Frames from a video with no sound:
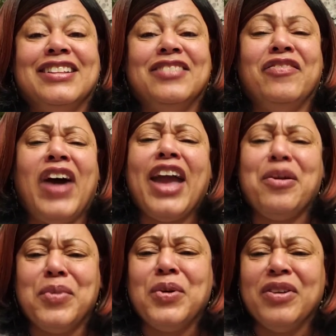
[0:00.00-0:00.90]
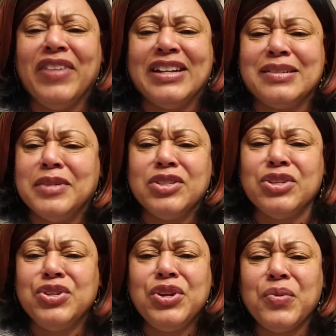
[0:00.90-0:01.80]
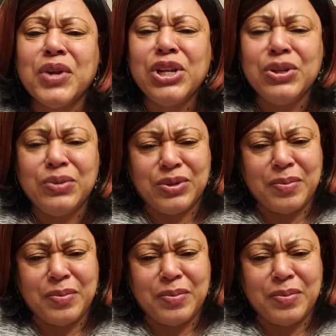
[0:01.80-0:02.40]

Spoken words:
viable investments because you don't want to lose your